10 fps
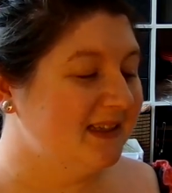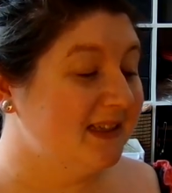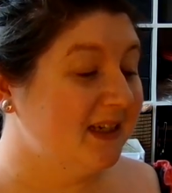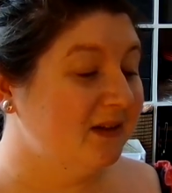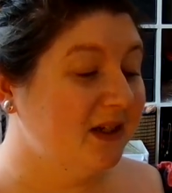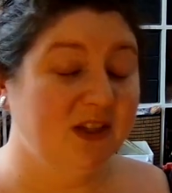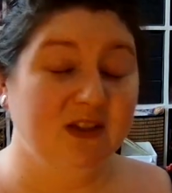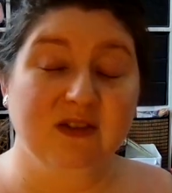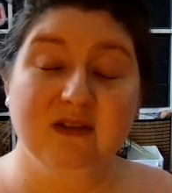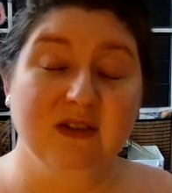So I
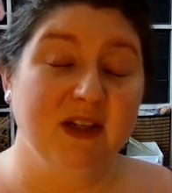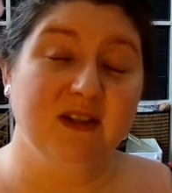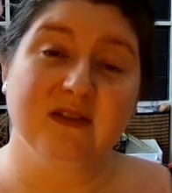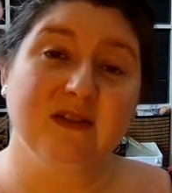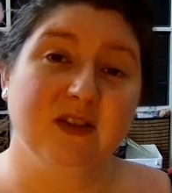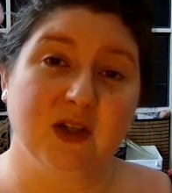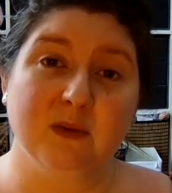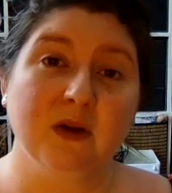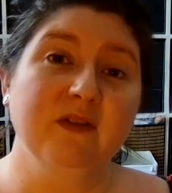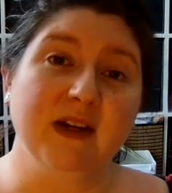shall stop
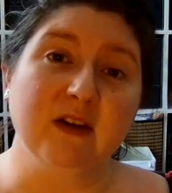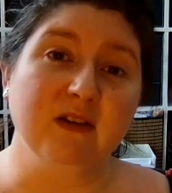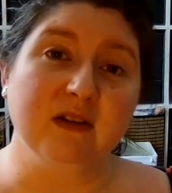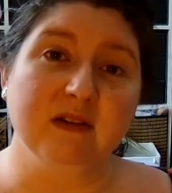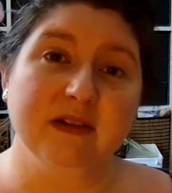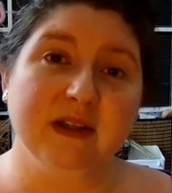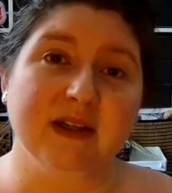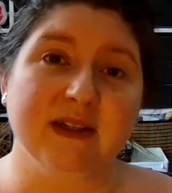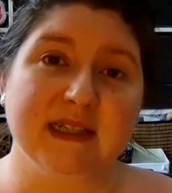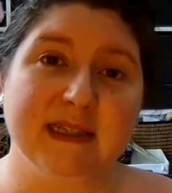waffling on
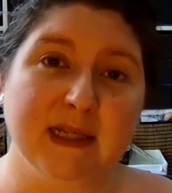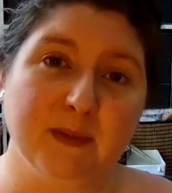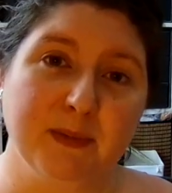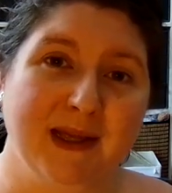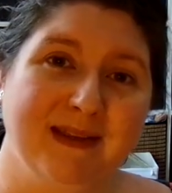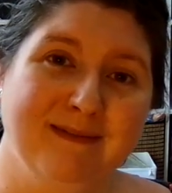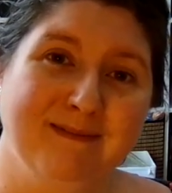and say goodbye.